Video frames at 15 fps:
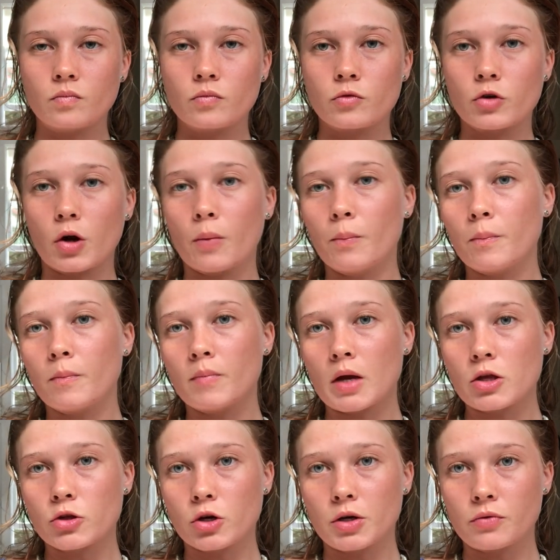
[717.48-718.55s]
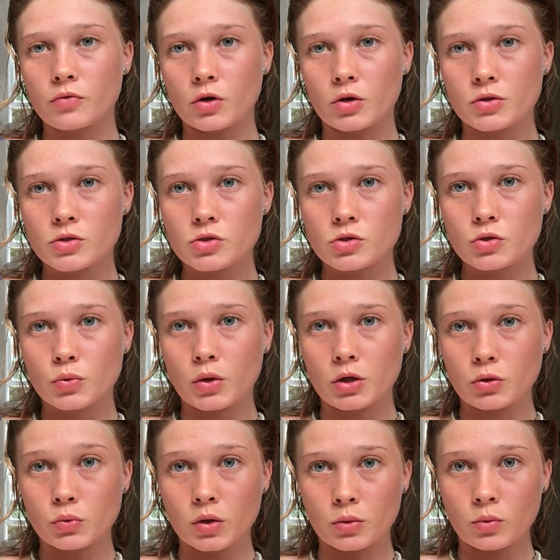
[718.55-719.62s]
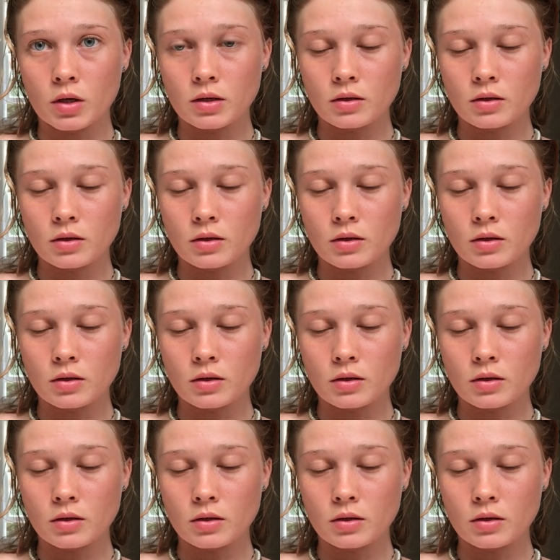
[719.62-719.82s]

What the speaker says: from May 31st, 2021.